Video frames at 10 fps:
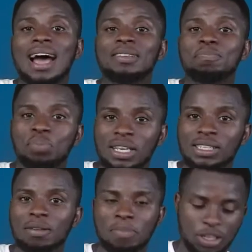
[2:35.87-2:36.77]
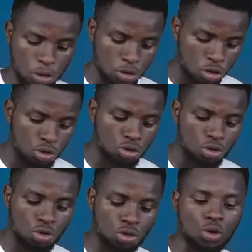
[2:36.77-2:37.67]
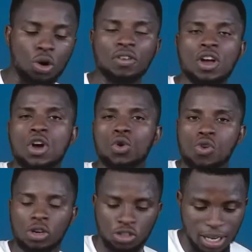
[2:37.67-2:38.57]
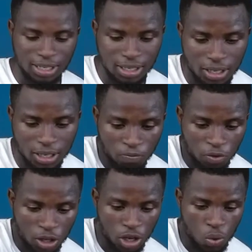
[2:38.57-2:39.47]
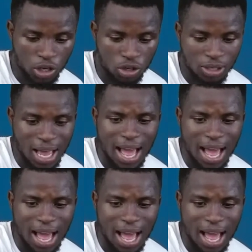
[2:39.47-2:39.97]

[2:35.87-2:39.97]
and the basic method used to solve quadratic equations.